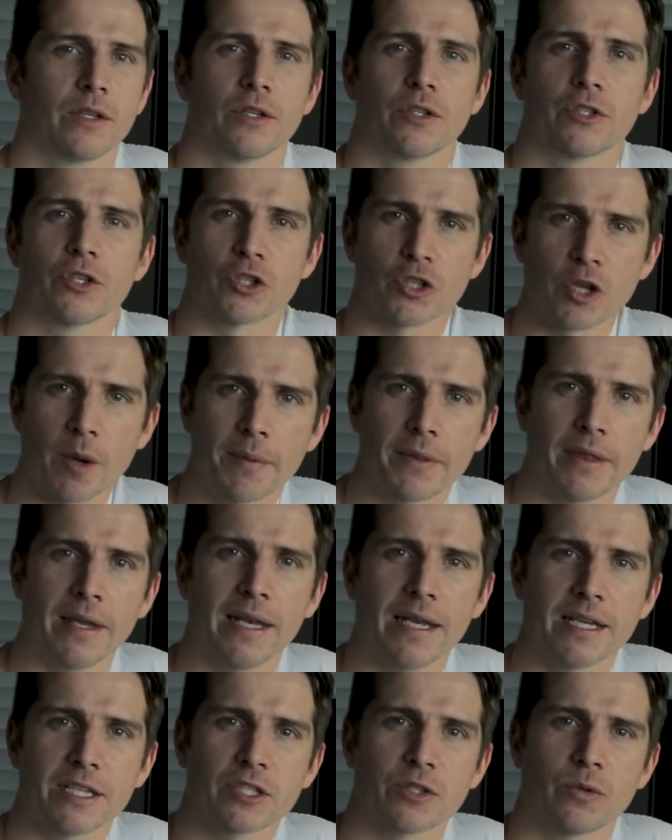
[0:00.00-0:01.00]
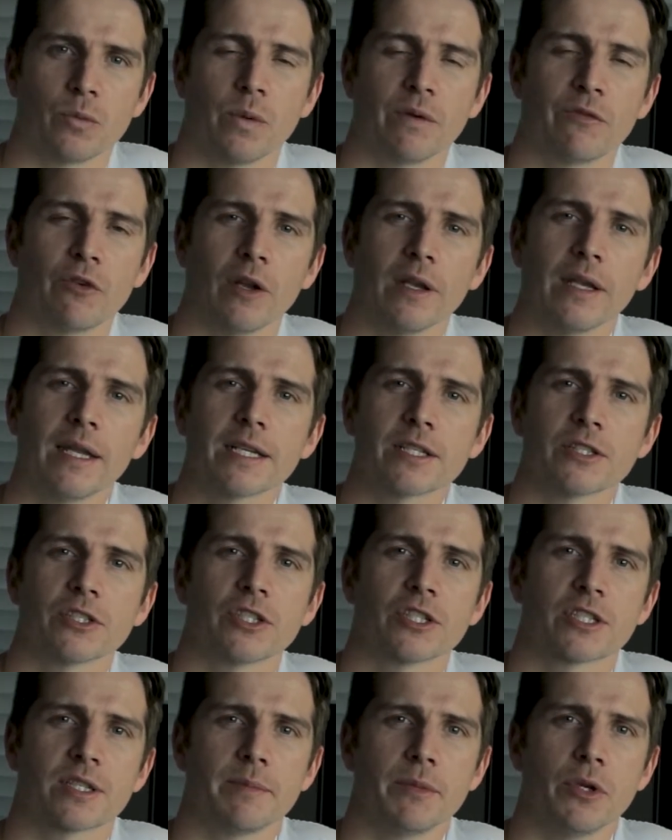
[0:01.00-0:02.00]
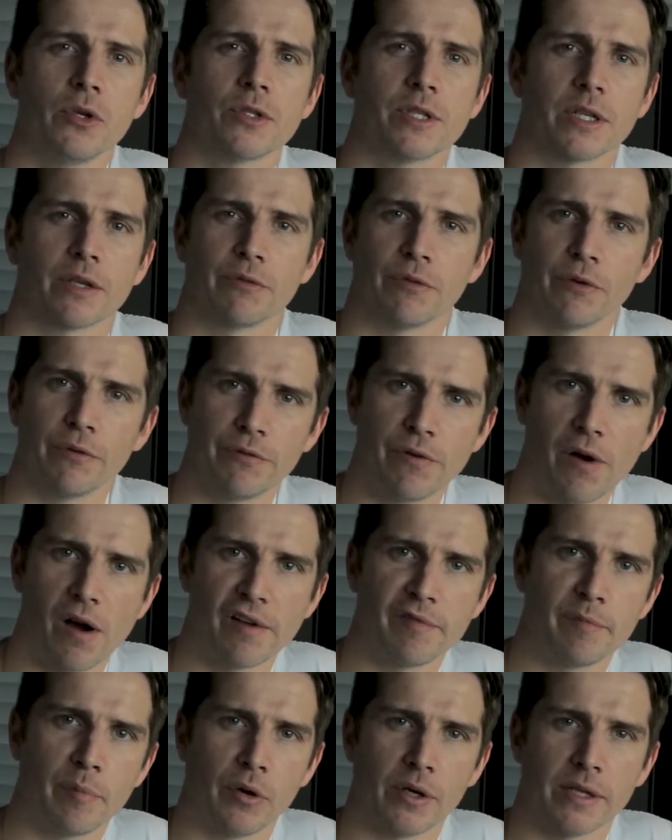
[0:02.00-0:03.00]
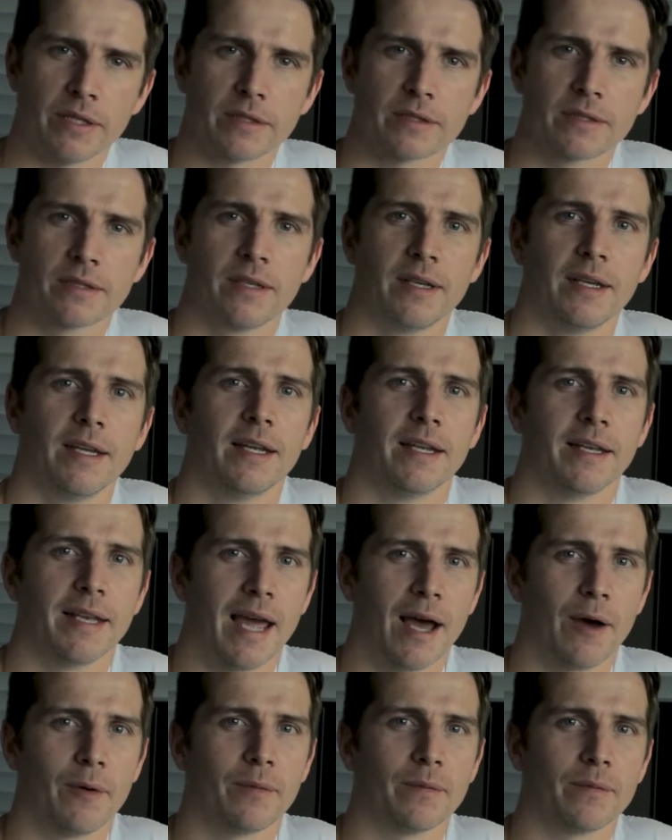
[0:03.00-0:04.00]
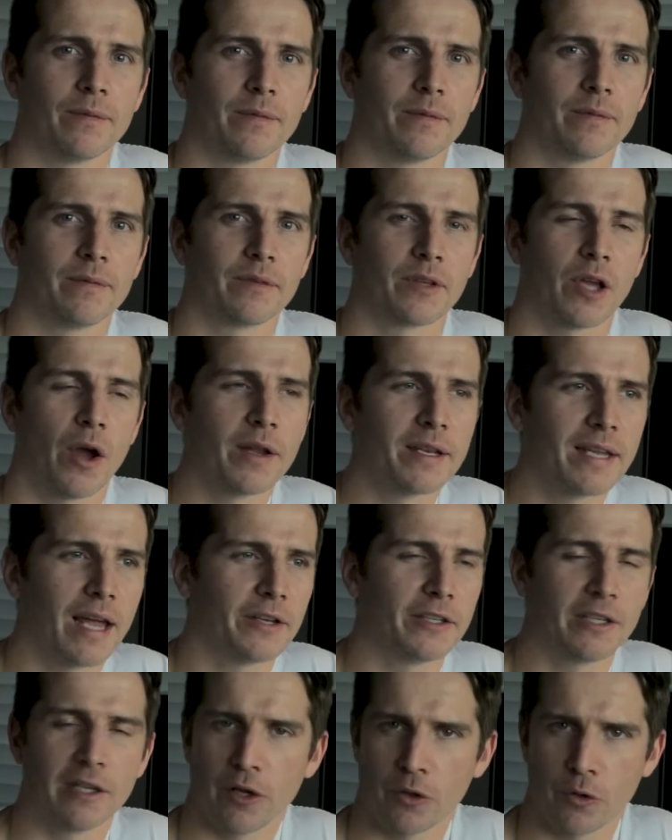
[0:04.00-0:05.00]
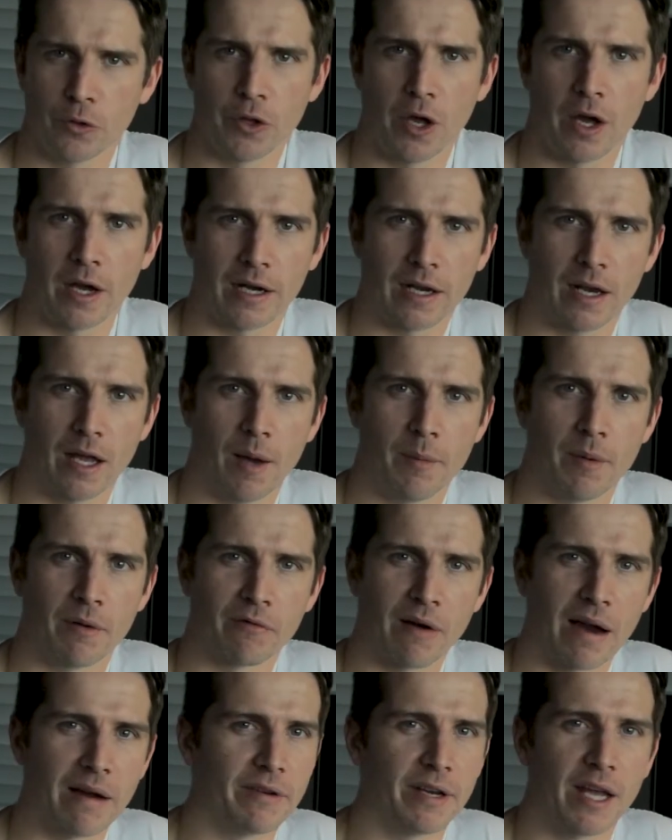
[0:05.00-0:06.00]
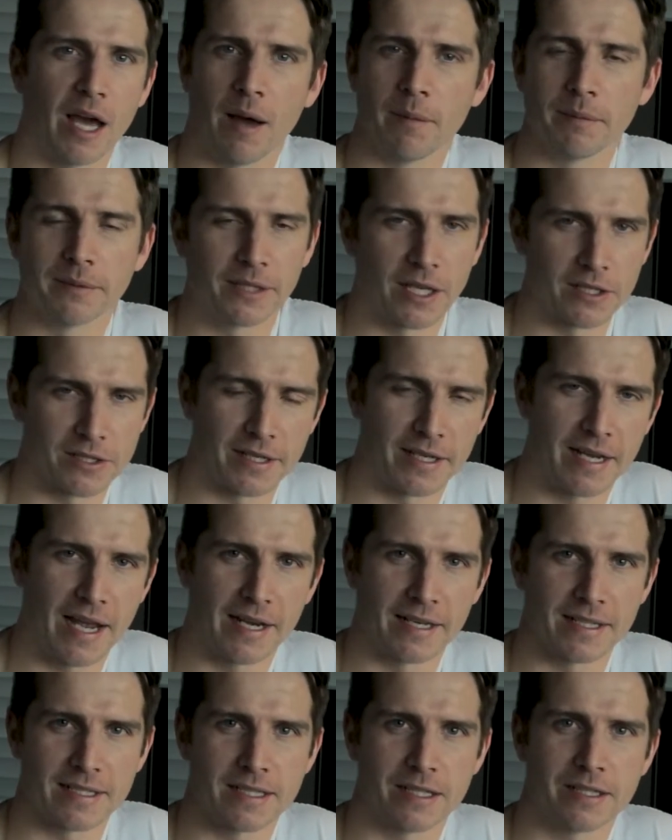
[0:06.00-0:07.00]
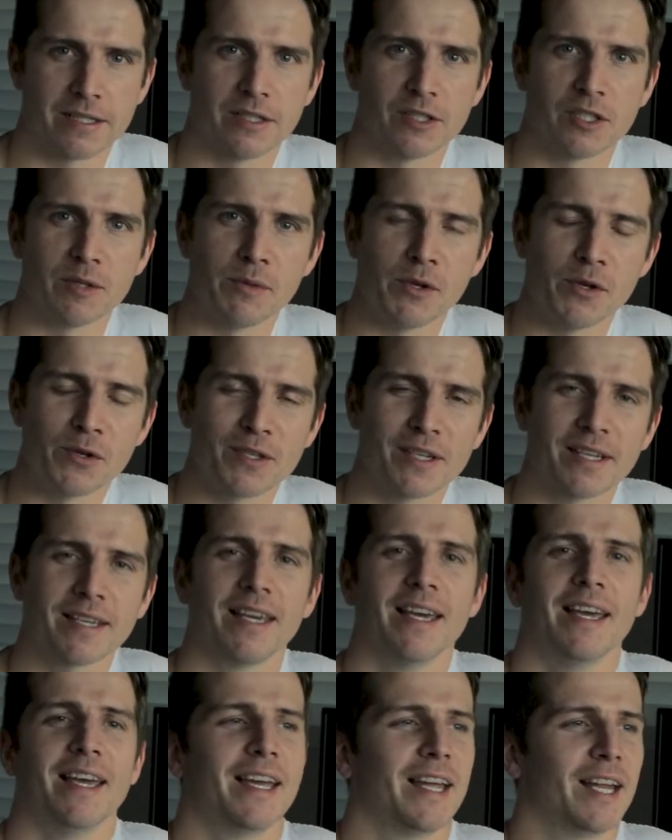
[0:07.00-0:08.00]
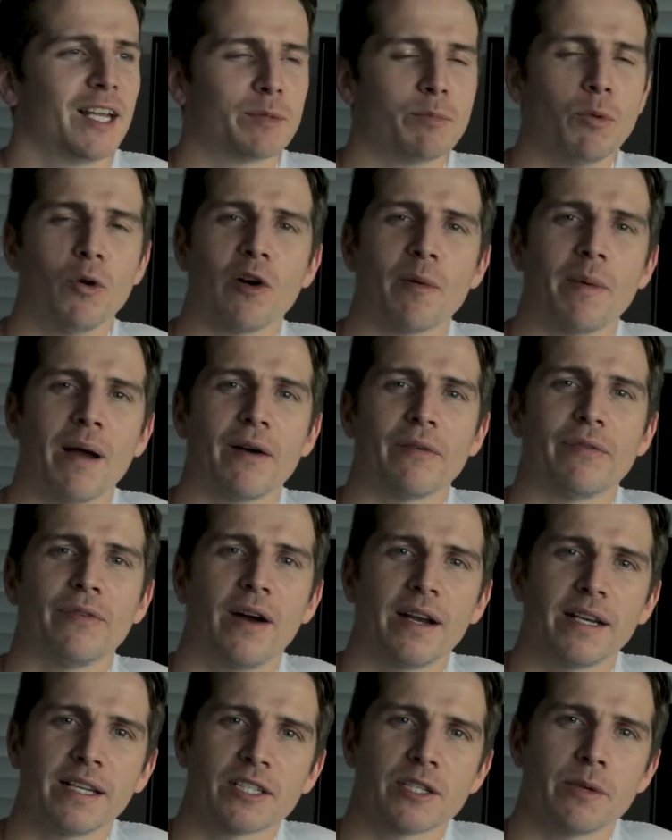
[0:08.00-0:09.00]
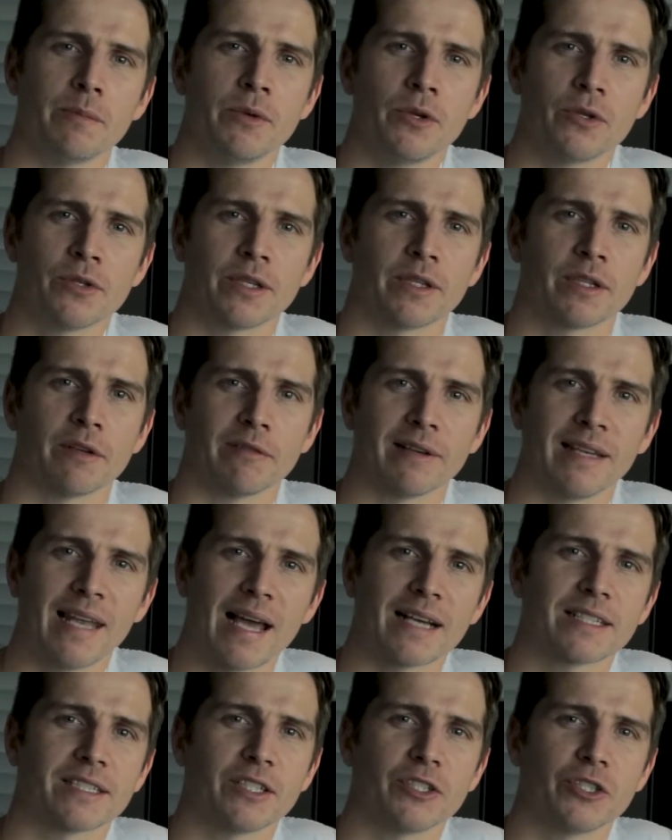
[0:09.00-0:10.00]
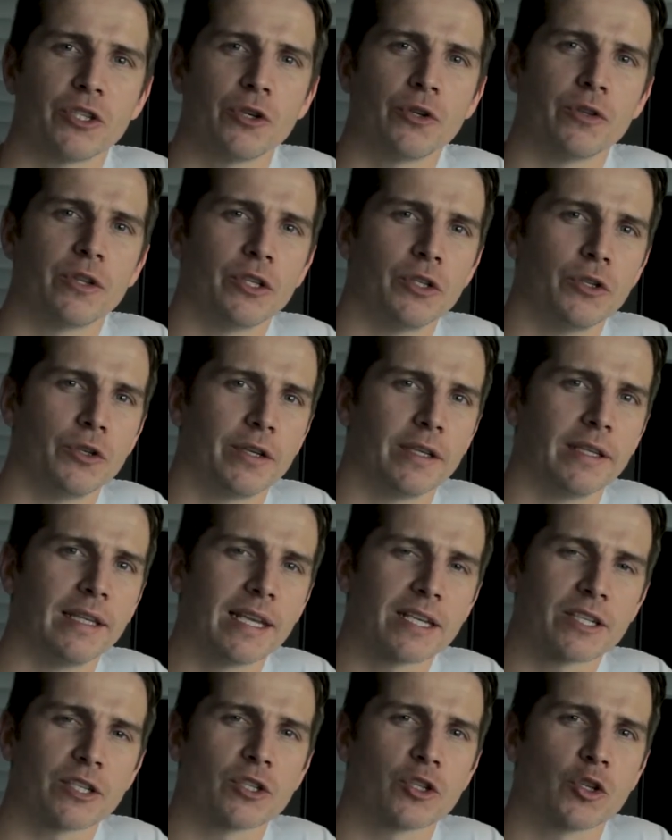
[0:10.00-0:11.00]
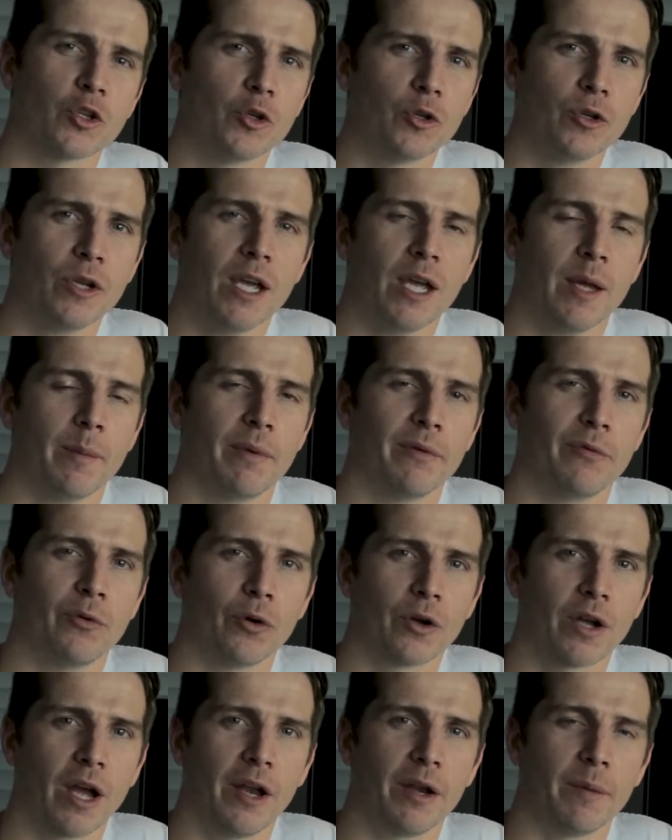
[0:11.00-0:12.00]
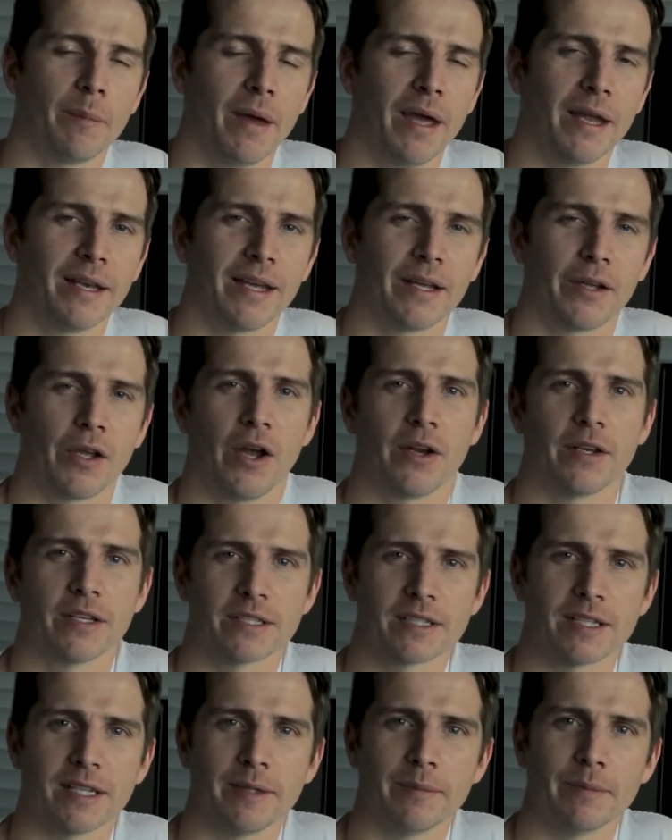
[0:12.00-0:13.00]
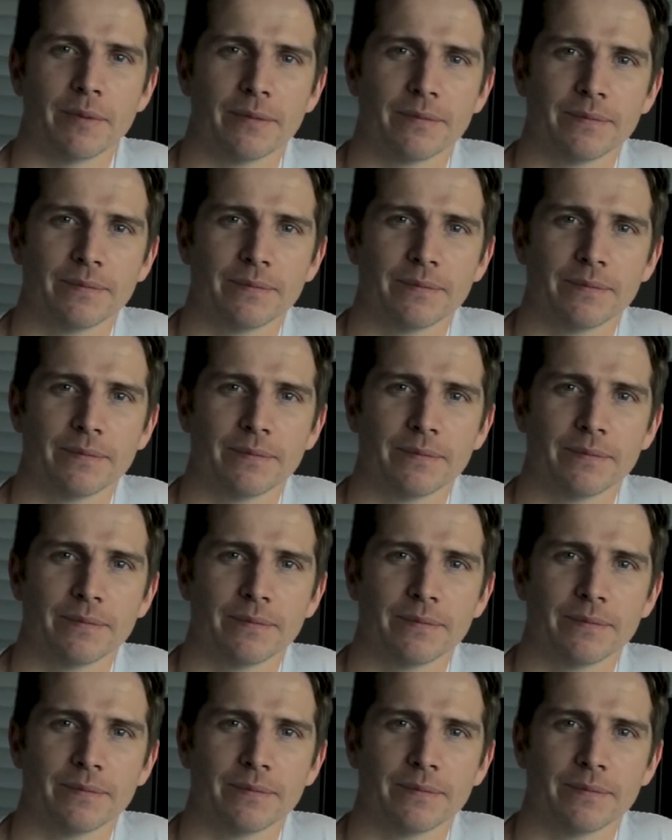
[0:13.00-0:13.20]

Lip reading: So top of the list, we've got listen to some music for 5 points. Now, going down your local nightclub and raving it up doesn't count as listening to music. It's more about finding some music that relaxes you, that you can listen to before going to bed and going to sleep.